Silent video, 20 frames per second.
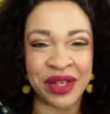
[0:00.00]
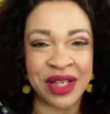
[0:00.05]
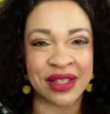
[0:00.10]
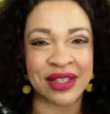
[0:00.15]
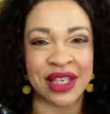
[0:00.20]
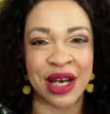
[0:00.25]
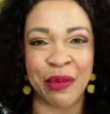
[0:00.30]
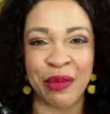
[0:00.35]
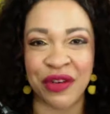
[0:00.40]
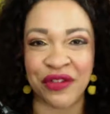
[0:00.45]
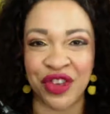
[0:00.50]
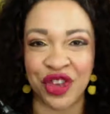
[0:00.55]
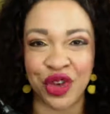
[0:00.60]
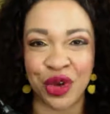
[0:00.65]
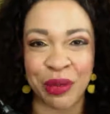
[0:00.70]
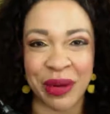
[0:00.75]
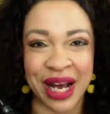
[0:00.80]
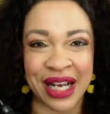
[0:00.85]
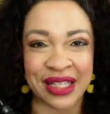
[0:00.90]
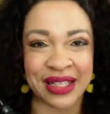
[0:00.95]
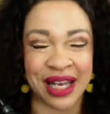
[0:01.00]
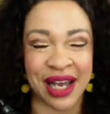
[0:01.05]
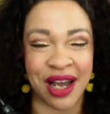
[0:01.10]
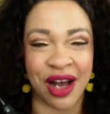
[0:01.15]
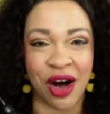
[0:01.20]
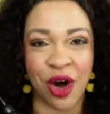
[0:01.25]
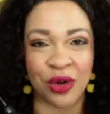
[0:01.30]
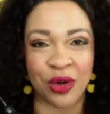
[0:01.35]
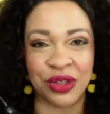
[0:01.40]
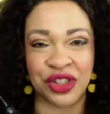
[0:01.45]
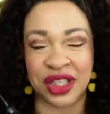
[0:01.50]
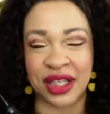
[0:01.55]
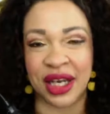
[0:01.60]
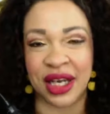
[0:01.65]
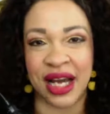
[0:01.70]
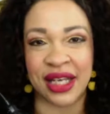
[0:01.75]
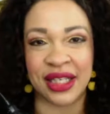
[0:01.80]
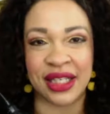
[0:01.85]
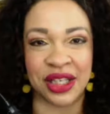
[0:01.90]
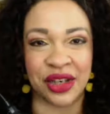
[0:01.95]
Some of you might say, oh,
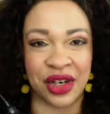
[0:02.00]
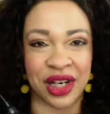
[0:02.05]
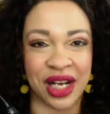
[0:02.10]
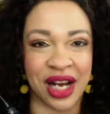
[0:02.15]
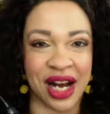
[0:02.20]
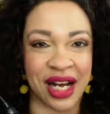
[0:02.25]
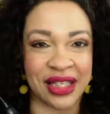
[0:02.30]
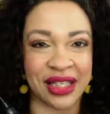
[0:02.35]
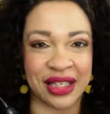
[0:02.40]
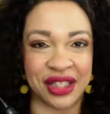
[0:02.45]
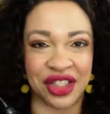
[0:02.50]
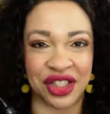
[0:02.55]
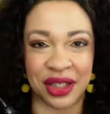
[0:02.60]
gee, I see her content.